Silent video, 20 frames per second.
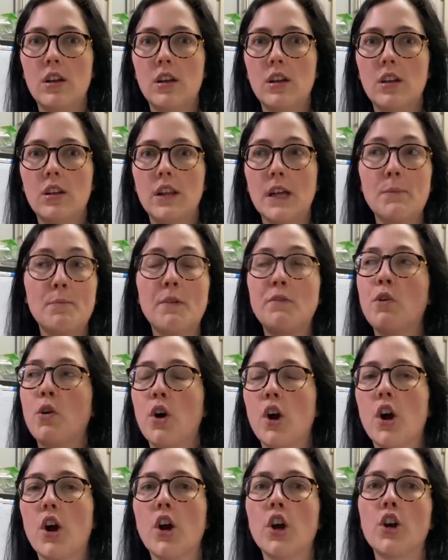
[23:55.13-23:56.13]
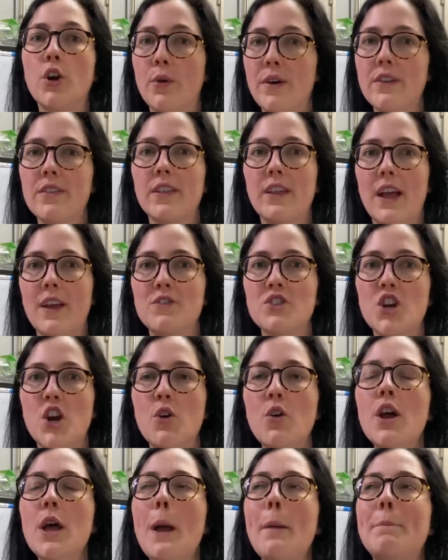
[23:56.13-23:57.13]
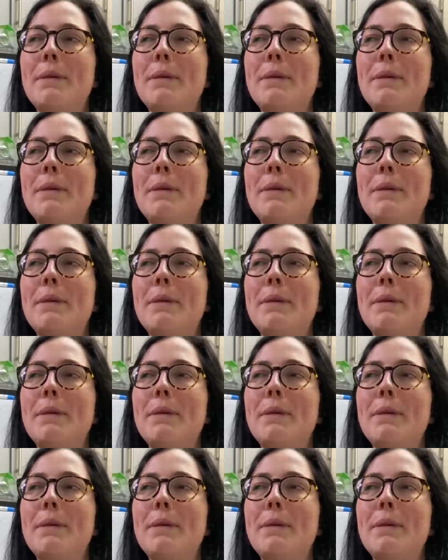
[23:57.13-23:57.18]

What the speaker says: Like, before going to the live show